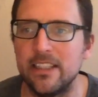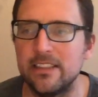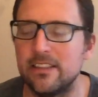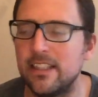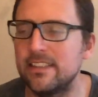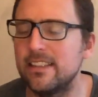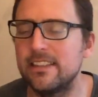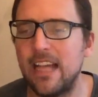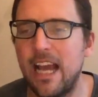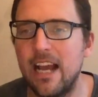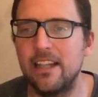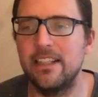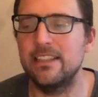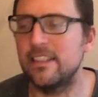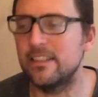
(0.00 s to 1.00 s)
It's this is
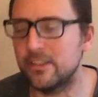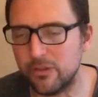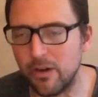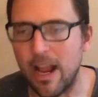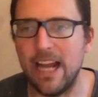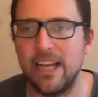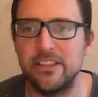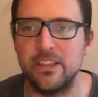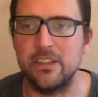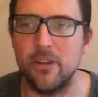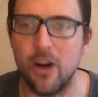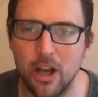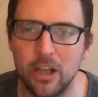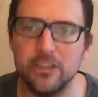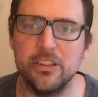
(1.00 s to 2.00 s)
this is strategy,
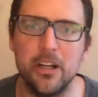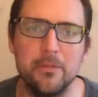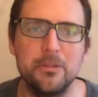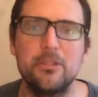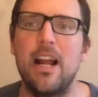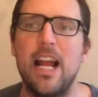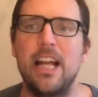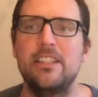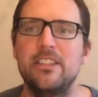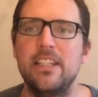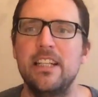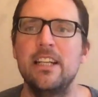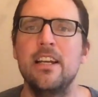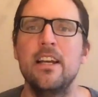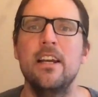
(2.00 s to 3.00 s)
long-term
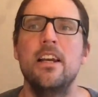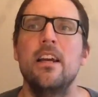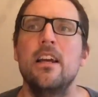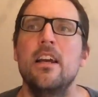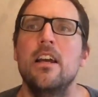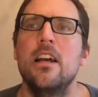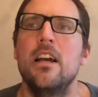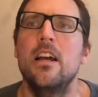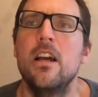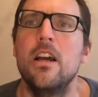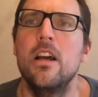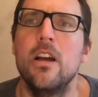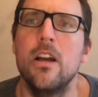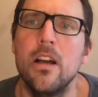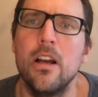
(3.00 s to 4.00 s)
strategy.
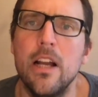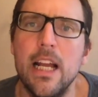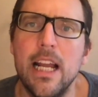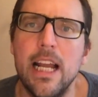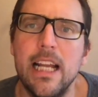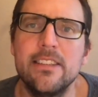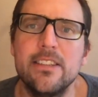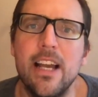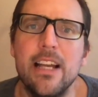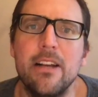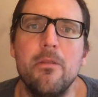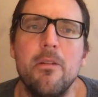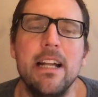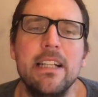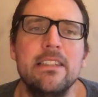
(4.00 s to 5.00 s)
It's like
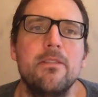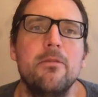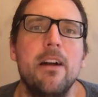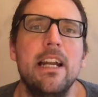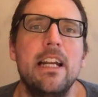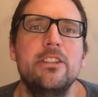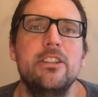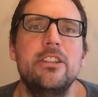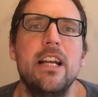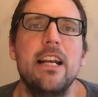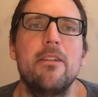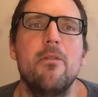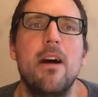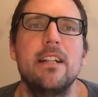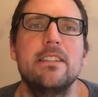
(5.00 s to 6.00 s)
when when a
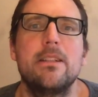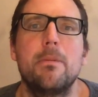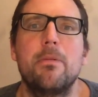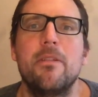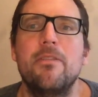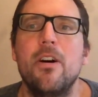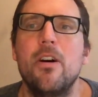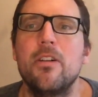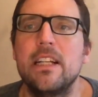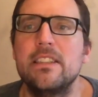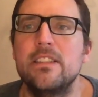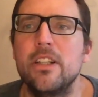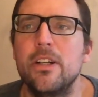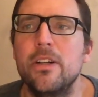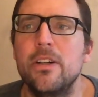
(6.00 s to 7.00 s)
chick wants to provoke a
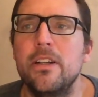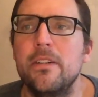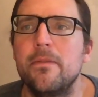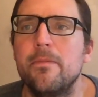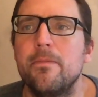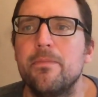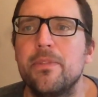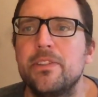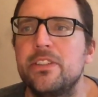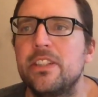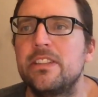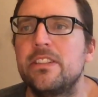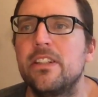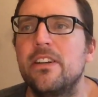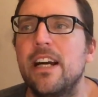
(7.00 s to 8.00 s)
dude
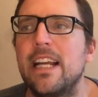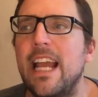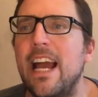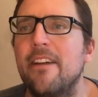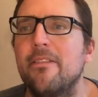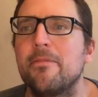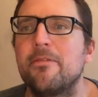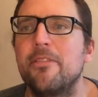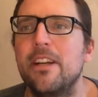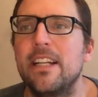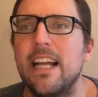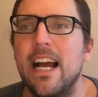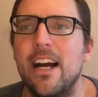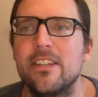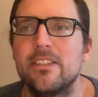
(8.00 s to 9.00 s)
just to like have him freak
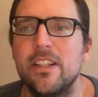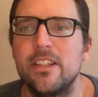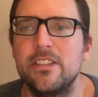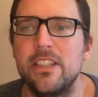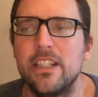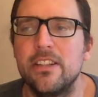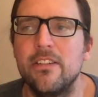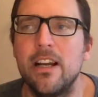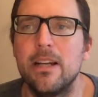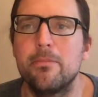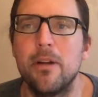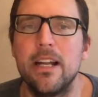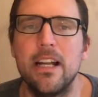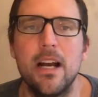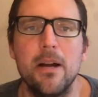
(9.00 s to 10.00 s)
out so that she can like
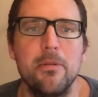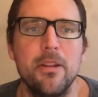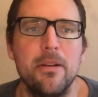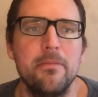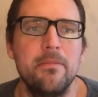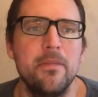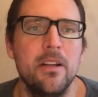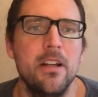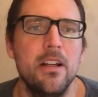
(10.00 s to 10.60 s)
break up with him.